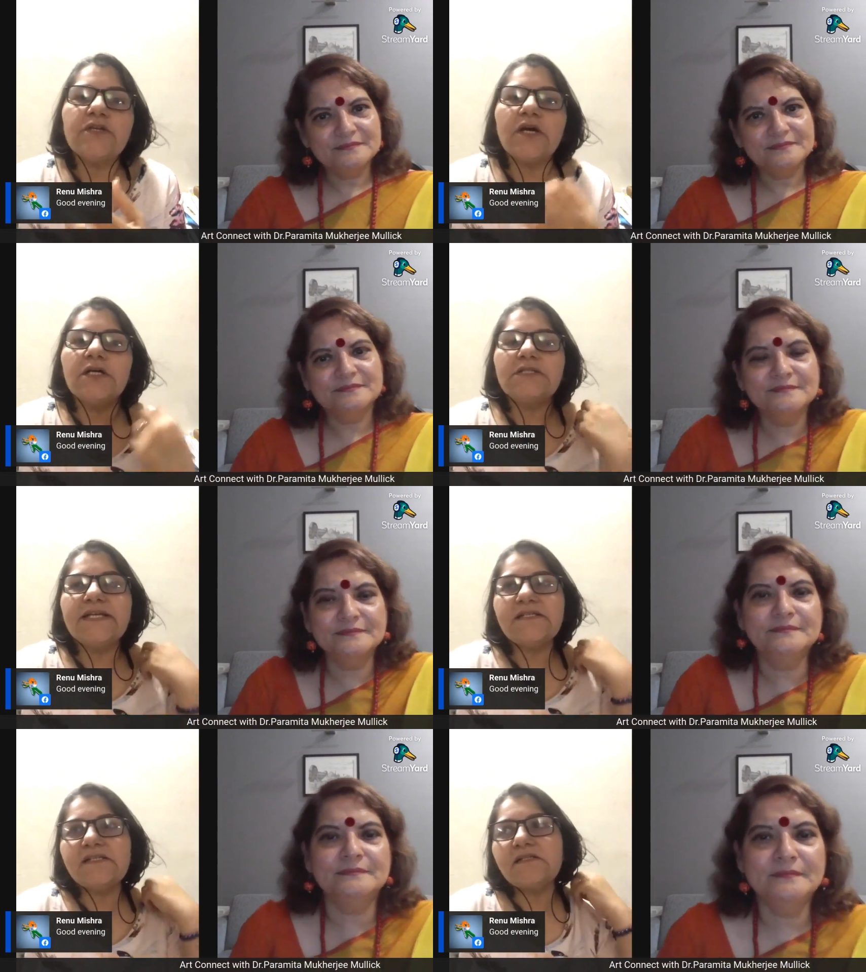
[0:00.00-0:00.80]
Speaker 1: uh,
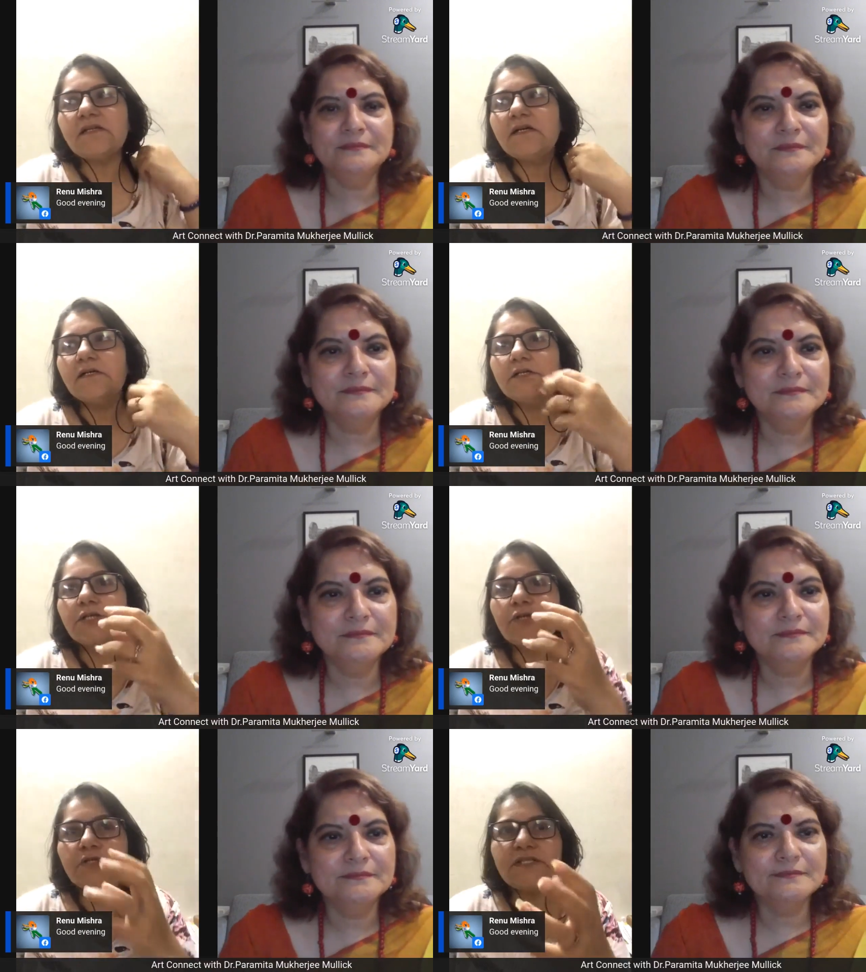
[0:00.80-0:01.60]
there's this uh,
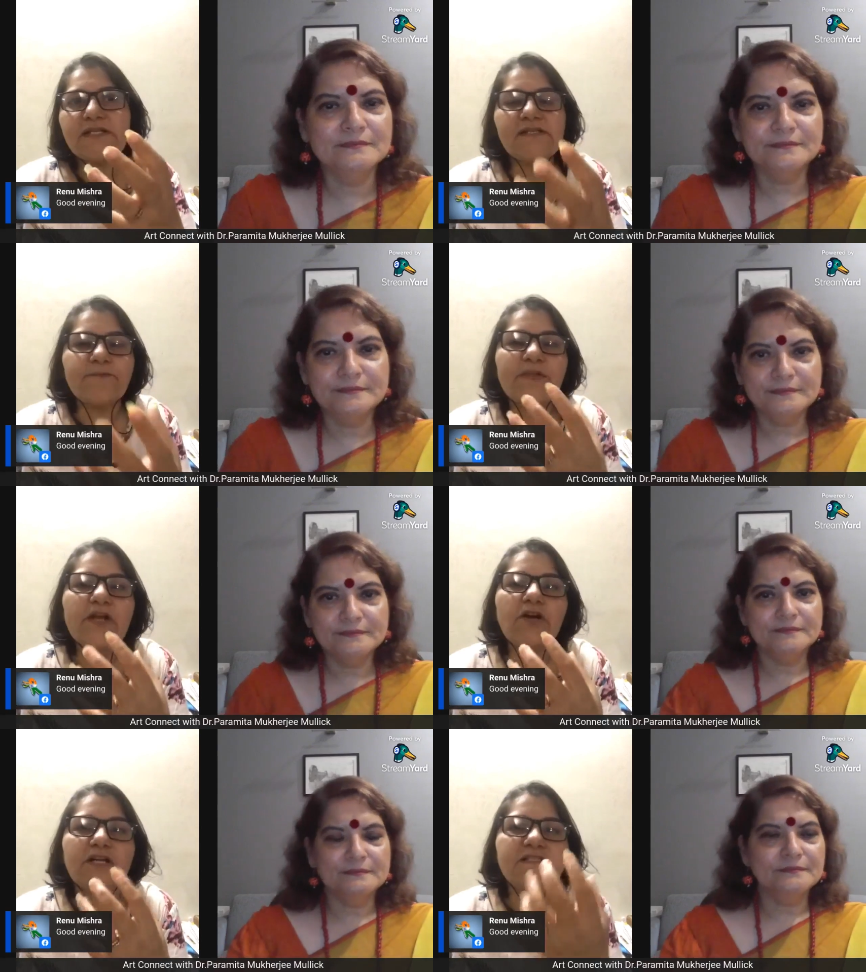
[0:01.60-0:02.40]
you know there's something
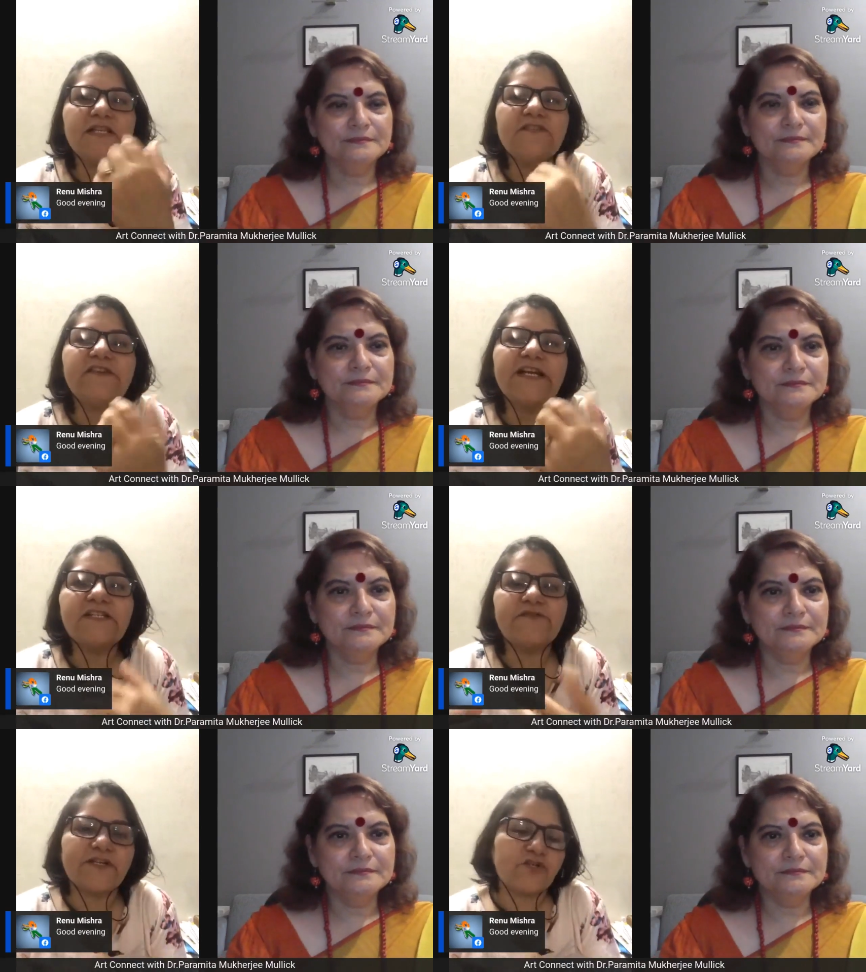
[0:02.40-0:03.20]
called a self
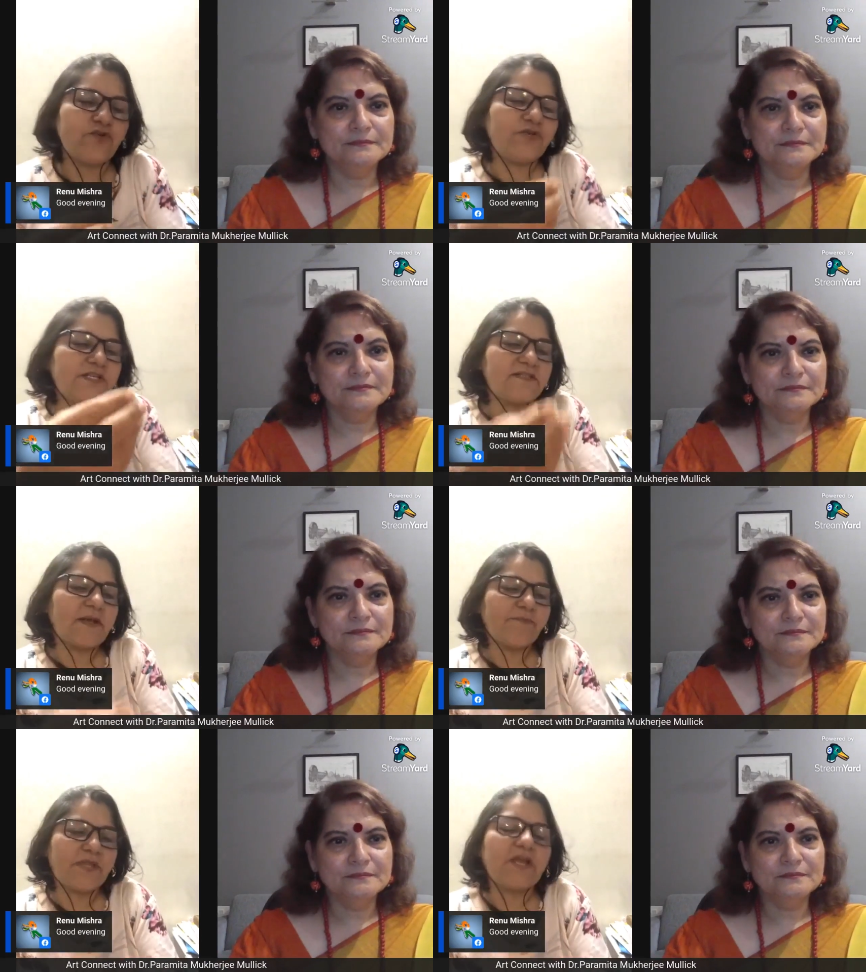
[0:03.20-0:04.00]
satisfaction you did
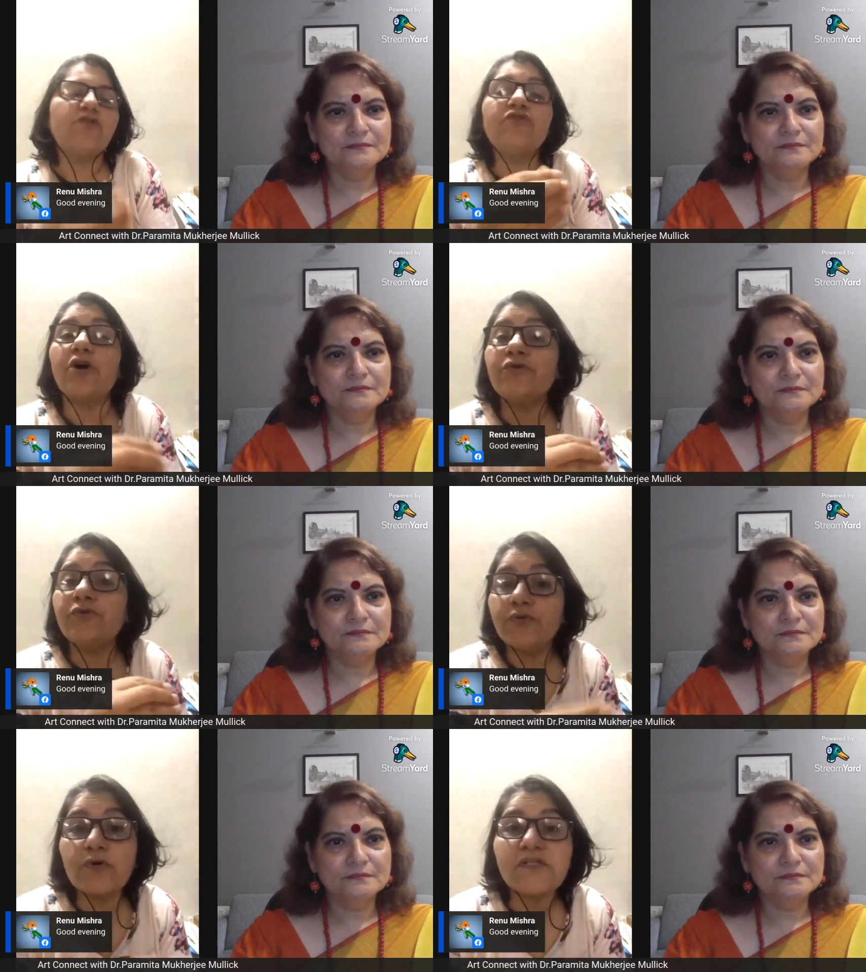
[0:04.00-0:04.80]
something or
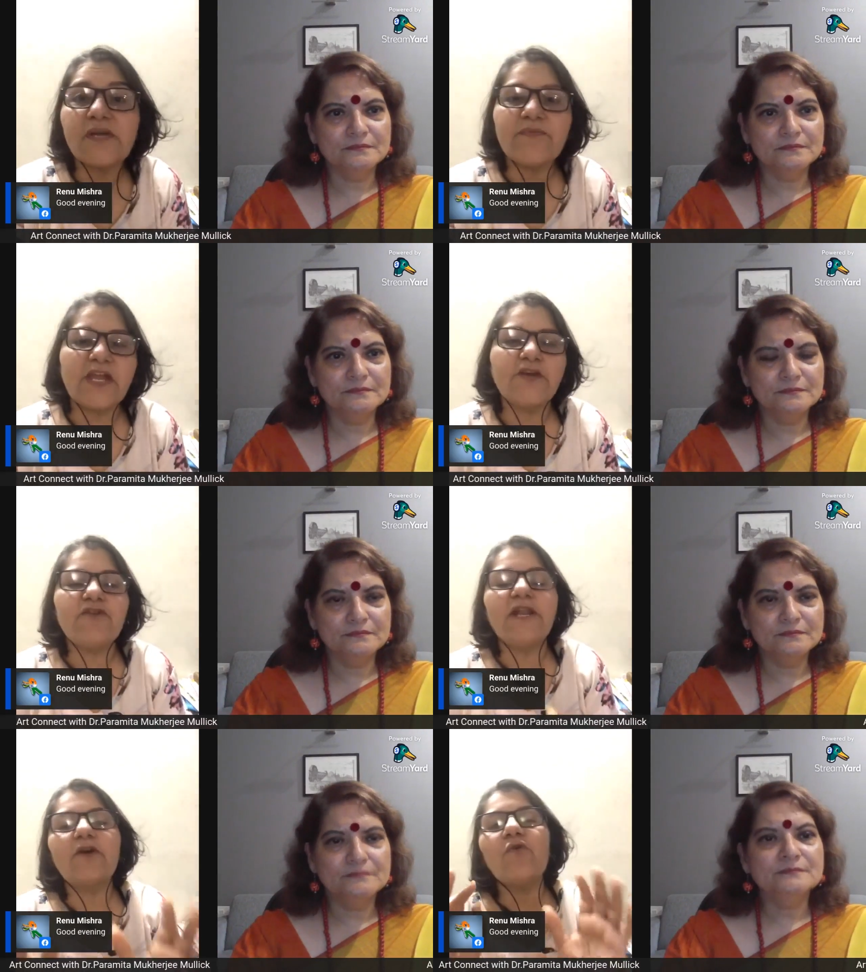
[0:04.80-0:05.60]
you wrote something and
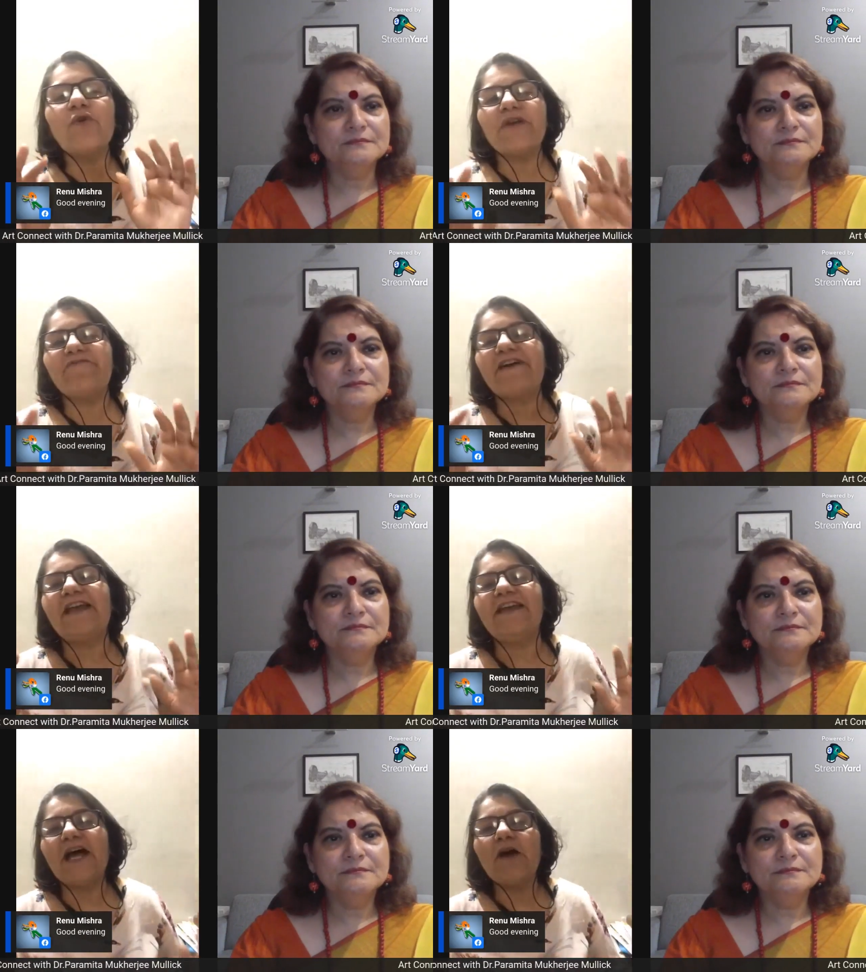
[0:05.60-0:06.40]
you're like okay
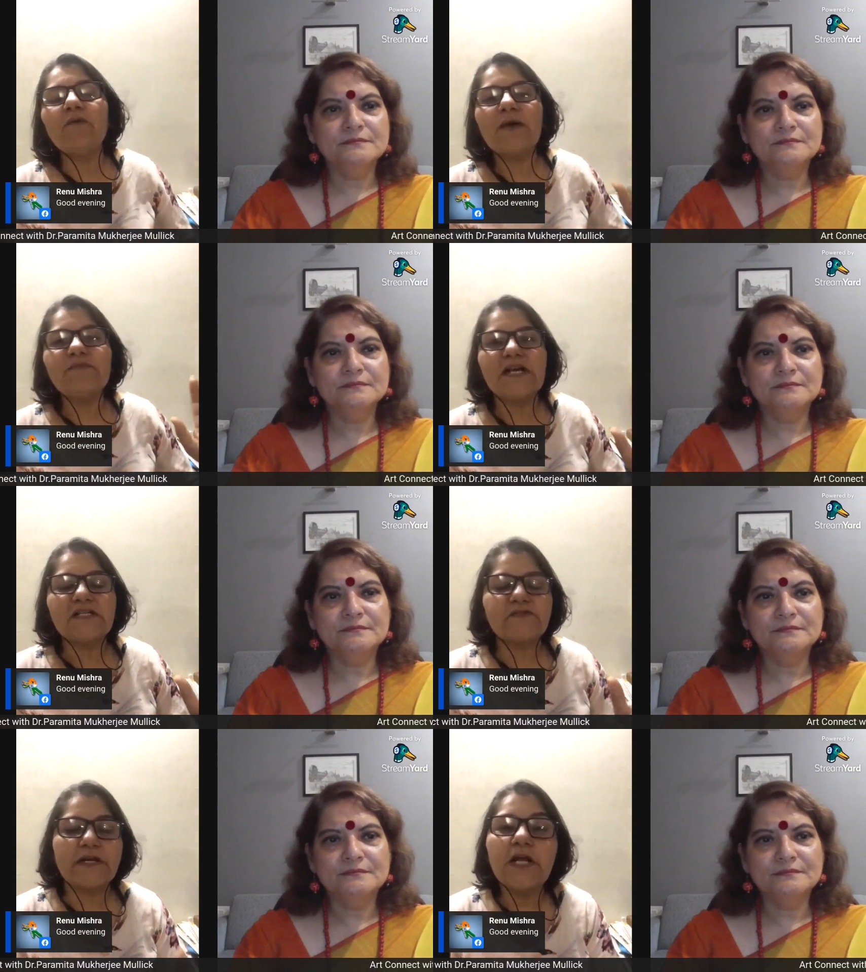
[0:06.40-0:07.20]
fine now i'm
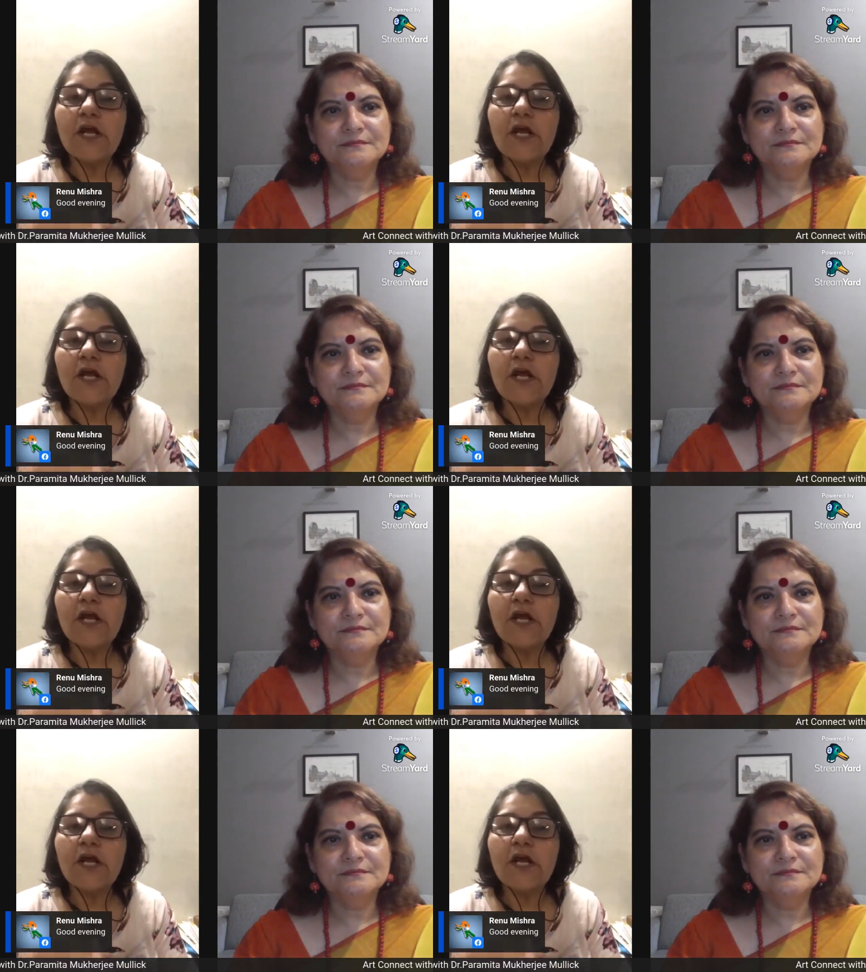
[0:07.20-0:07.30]
satisfied